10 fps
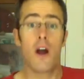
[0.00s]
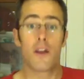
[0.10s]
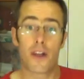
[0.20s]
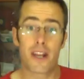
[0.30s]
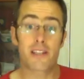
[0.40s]

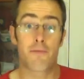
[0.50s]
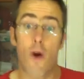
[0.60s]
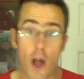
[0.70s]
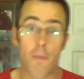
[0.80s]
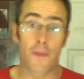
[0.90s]
that is
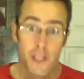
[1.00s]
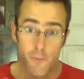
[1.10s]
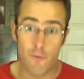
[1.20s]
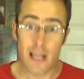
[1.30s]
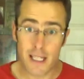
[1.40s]
viable, that is
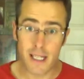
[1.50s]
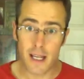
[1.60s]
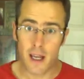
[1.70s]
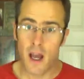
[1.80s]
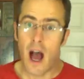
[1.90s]
realistic,
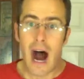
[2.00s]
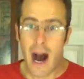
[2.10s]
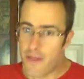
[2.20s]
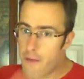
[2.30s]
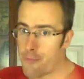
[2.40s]

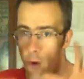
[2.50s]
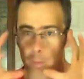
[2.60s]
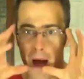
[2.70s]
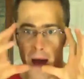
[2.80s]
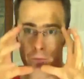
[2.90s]
and then from
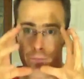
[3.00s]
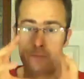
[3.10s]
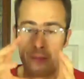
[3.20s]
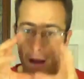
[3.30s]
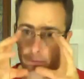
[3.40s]
that
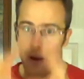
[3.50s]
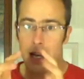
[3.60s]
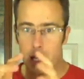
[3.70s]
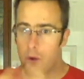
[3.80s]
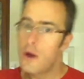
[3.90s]

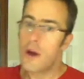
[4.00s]
value,